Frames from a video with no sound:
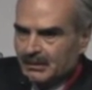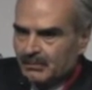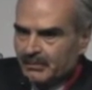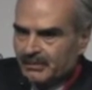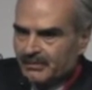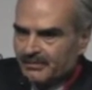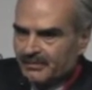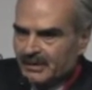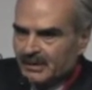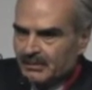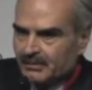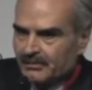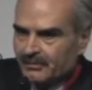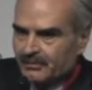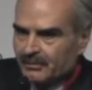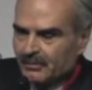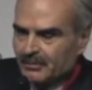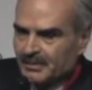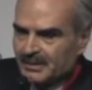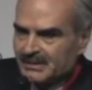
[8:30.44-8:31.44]
We found
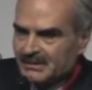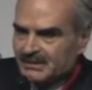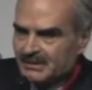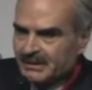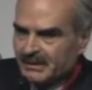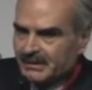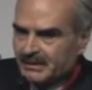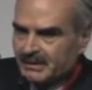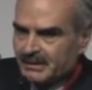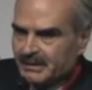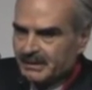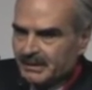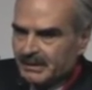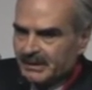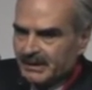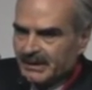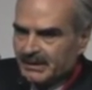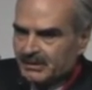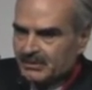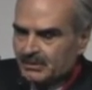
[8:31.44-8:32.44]
4 months later a
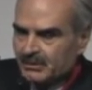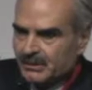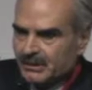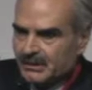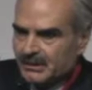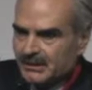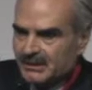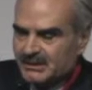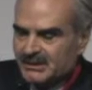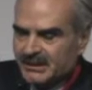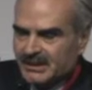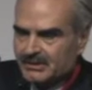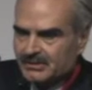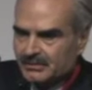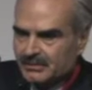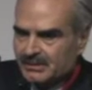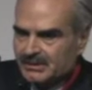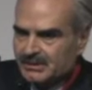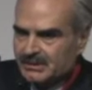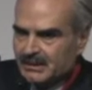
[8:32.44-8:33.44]
reduction in the size
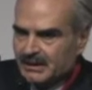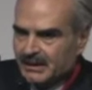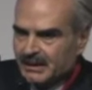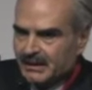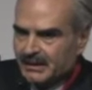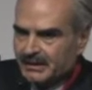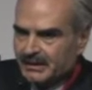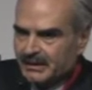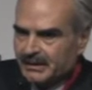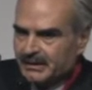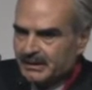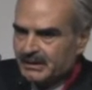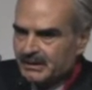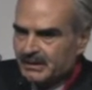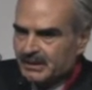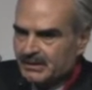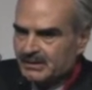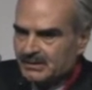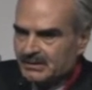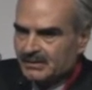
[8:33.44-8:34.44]
of the scar, an
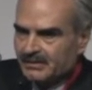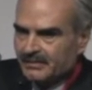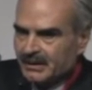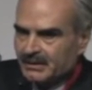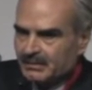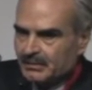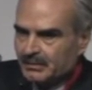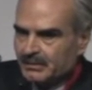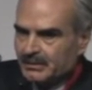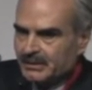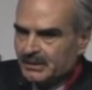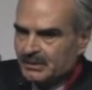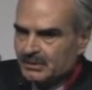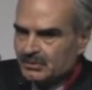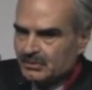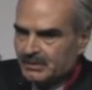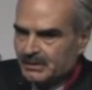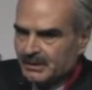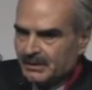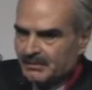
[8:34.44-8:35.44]
increase in the viable
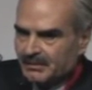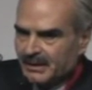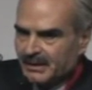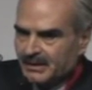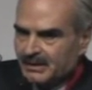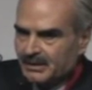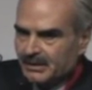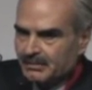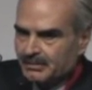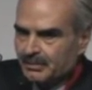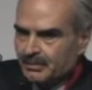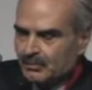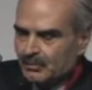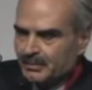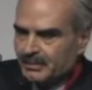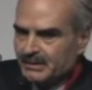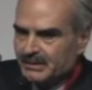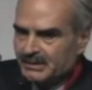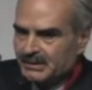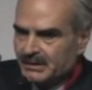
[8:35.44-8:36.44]
tissue, and a marked
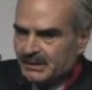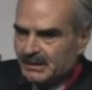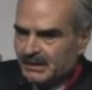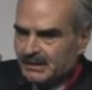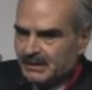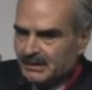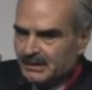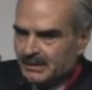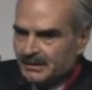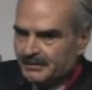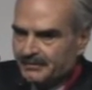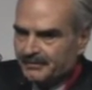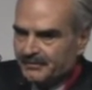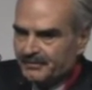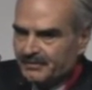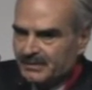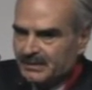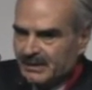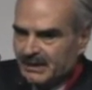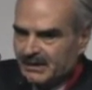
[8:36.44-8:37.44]
improvement in
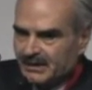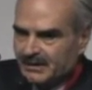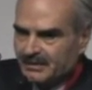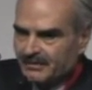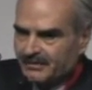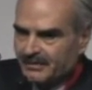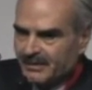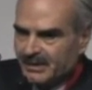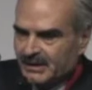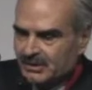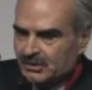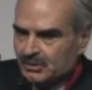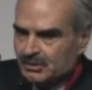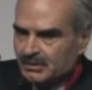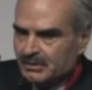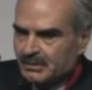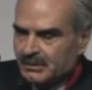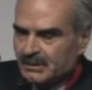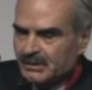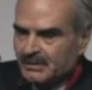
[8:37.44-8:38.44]
cardiac
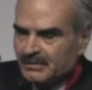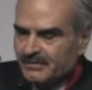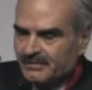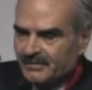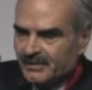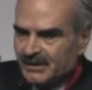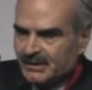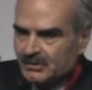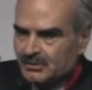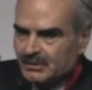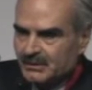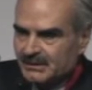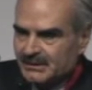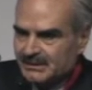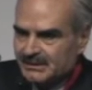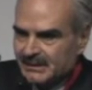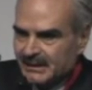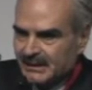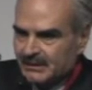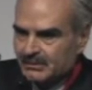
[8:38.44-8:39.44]
function, in functional
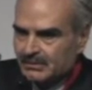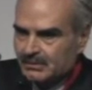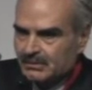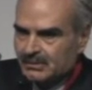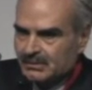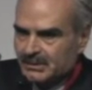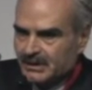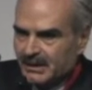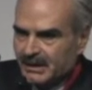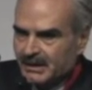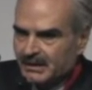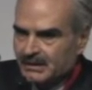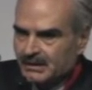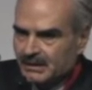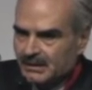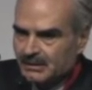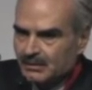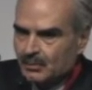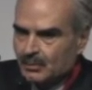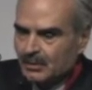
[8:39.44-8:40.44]
status,
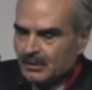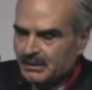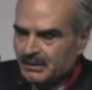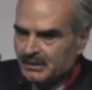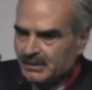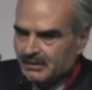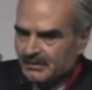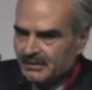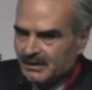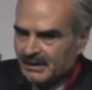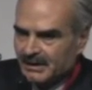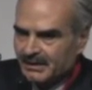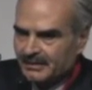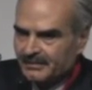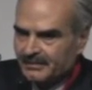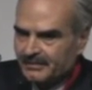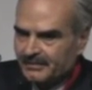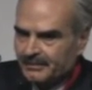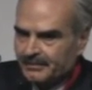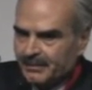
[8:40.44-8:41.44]
and in quality of
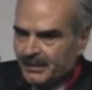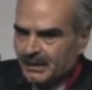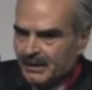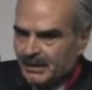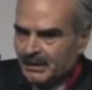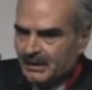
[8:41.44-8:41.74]
life.